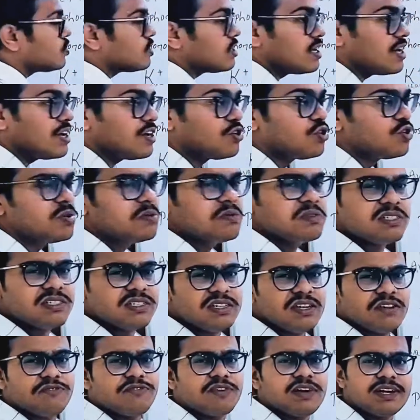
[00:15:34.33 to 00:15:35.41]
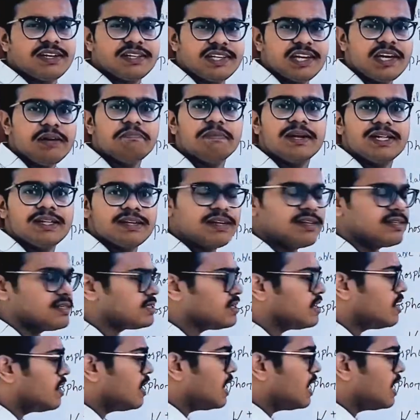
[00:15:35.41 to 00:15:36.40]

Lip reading: there are different three methods.